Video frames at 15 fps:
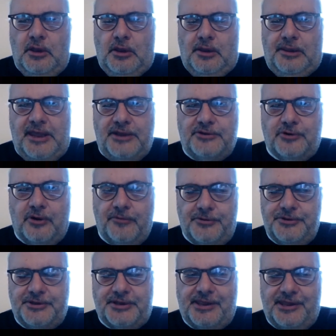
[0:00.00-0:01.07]
later, although
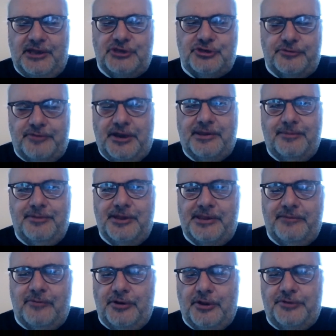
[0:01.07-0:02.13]
the taxation rates
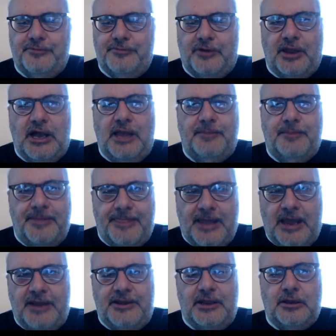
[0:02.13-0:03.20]
obviously were not very high, but
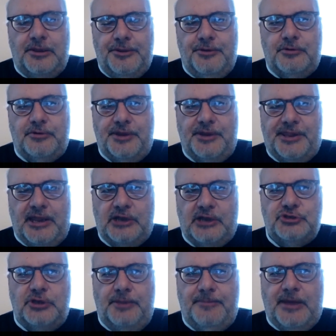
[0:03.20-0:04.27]
ethically you could say
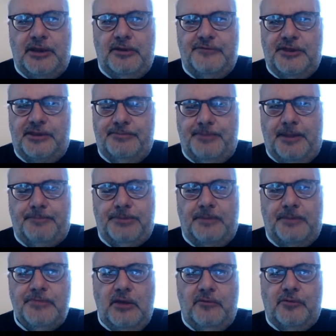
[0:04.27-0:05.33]
actually many of these people
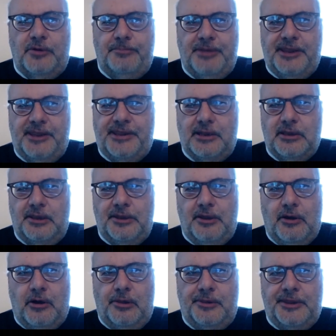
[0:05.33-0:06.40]
were basically
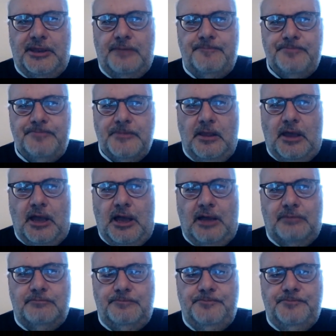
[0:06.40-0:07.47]
only
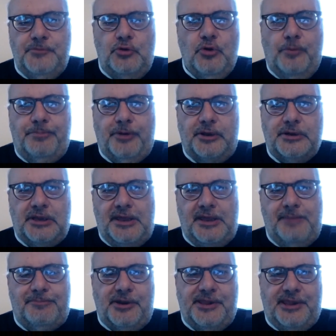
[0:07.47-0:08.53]
coupon
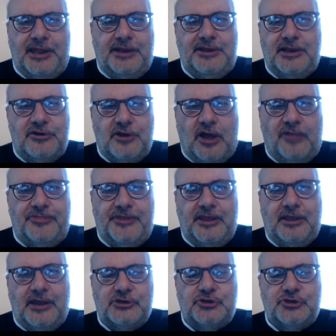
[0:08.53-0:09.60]
clippers. They did
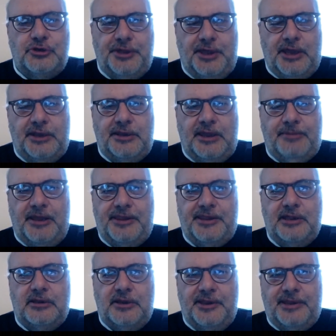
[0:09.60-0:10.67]
nothing actually, and they
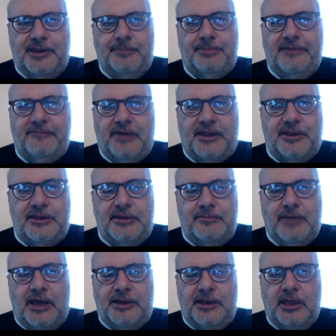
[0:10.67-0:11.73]
basically simply invested the
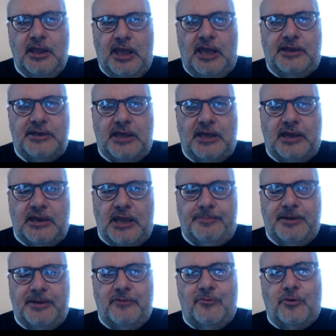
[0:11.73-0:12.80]
money and had
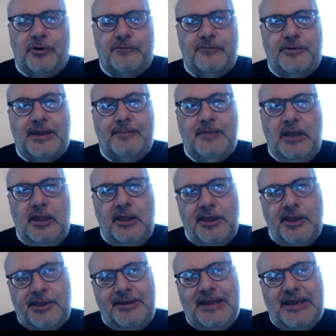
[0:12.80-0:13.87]
capital work for them.
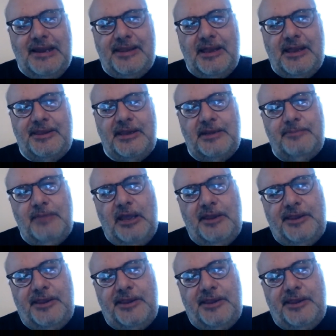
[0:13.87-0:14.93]
So in that sense, it
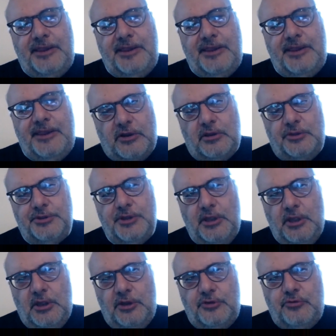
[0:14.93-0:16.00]
makes it more
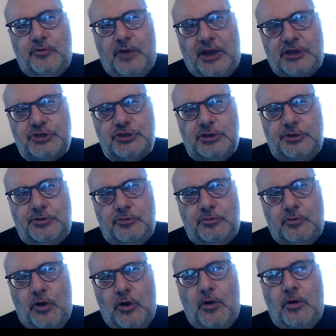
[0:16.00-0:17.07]
difficult to
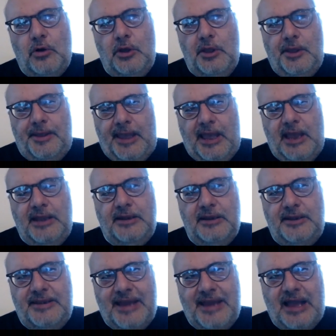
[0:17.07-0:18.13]
go and
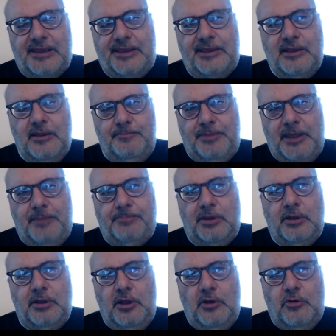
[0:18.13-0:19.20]
tax
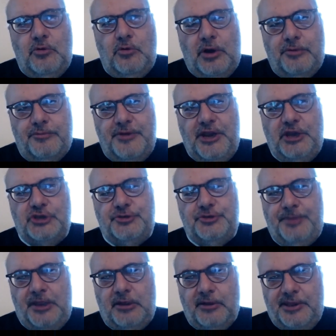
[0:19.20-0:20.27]
people who are rich
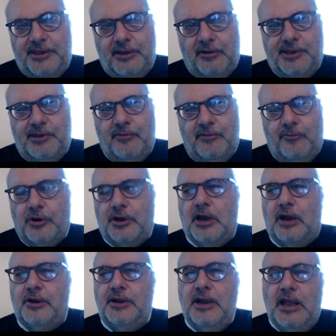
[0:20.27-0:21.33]
because they also work
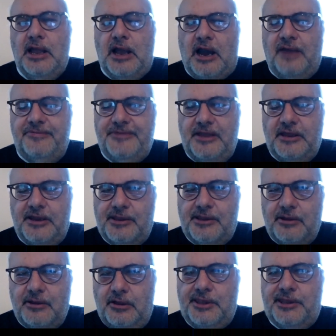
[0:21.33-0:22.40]
hard. I think it's
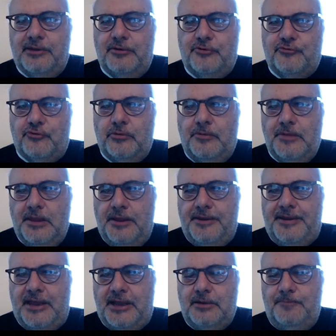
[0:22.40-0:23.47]
also true
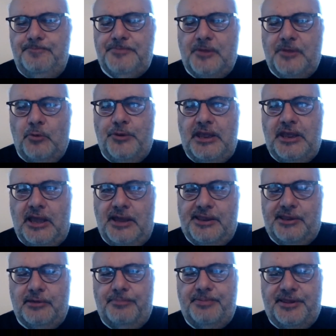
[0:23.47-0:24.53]
that we
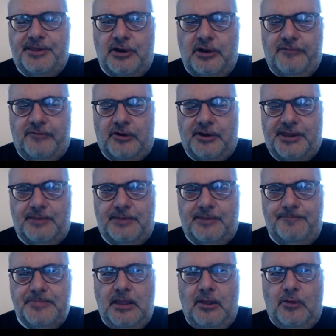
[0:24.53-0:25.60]
as observers,
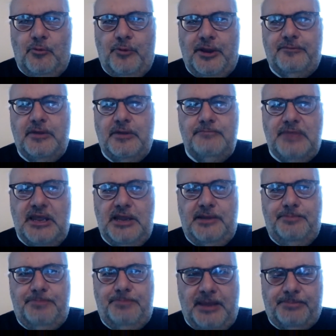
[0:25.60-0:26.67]
when we meet
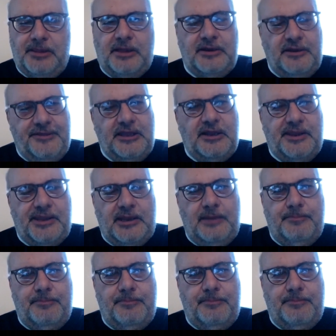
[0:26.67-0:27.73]
people, and I think it's an
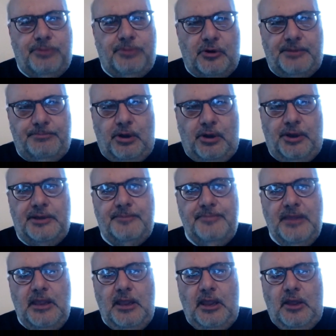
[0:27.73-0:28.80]
important point.
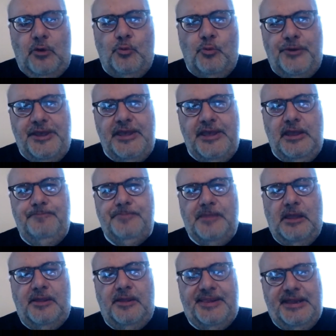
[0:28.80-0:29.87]
We
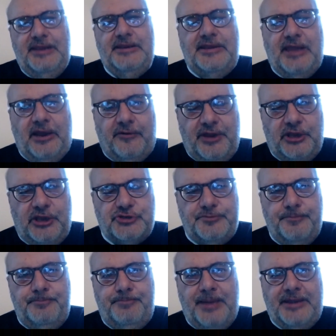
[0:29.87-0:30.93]
see that they're rich,
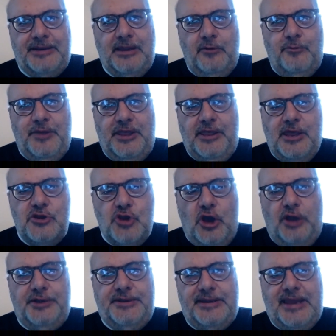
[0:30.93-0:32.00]
but we
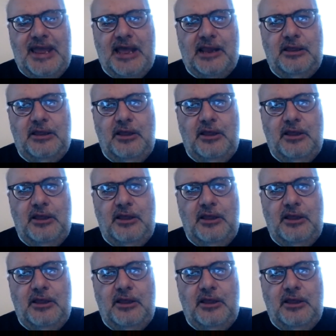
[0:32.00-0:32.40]
cannot tell